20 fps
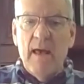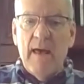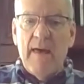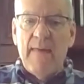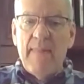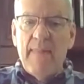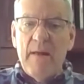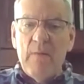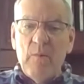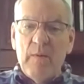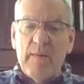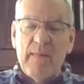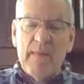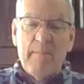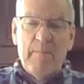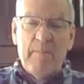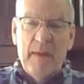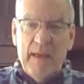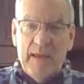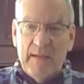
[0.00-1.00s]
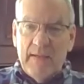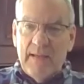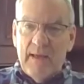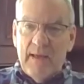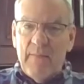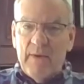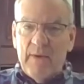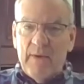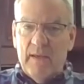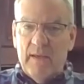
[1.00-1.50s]
And then when the
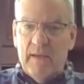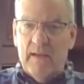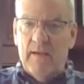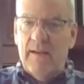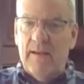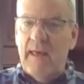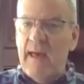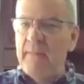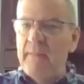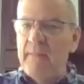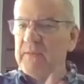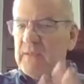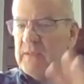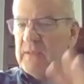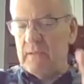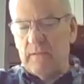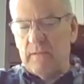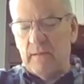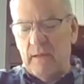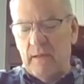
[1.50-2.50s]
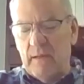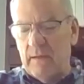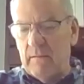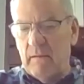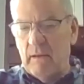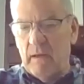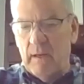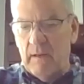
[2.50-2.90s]
pandemic hit, absent the